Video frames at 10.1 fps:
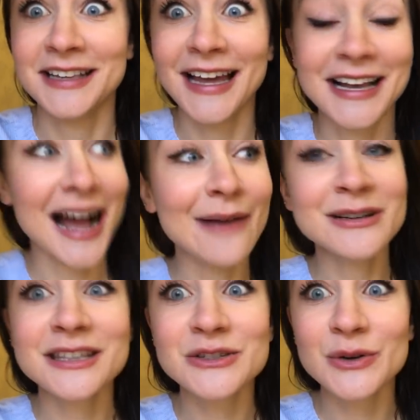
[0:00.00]
Like, I
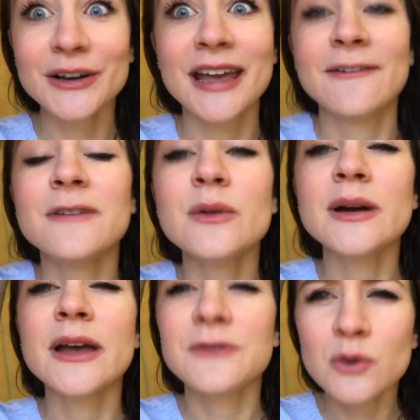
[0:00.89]
went to the store. Okay, if
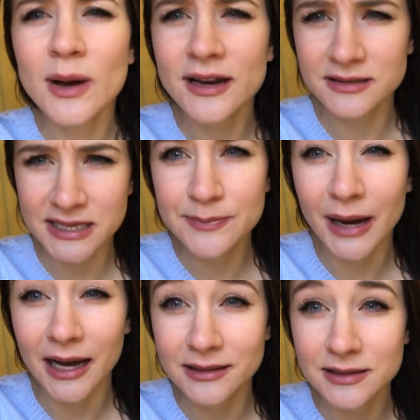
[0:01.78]
you want a
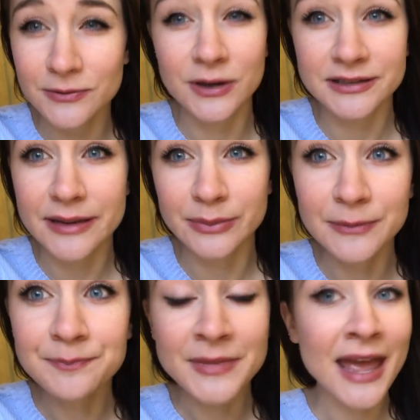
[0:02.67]
teapot, for
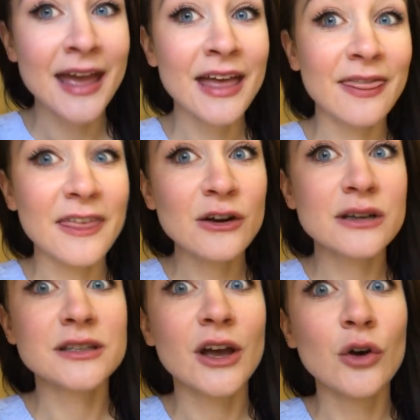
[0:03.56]
example, there
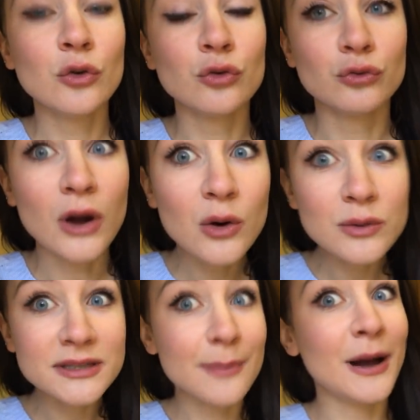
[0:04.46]
is
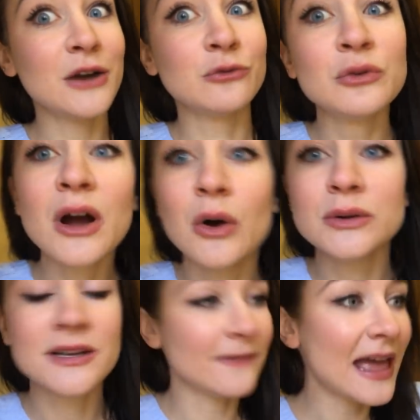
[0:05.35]
rows upon
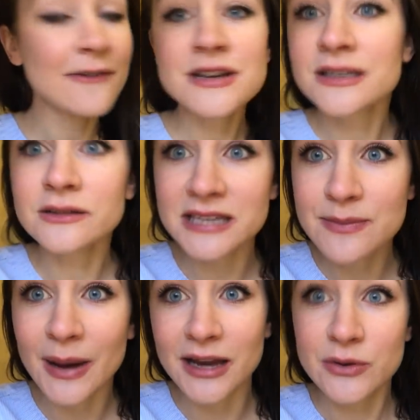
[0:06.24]
rows of every single
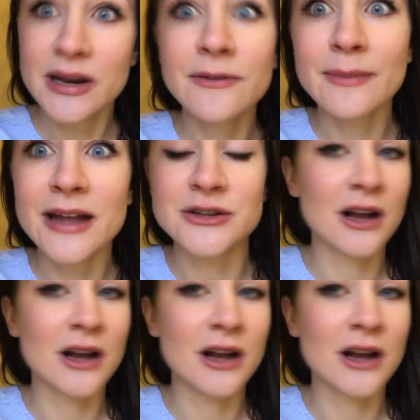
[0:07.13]
teapot you could ever imagine.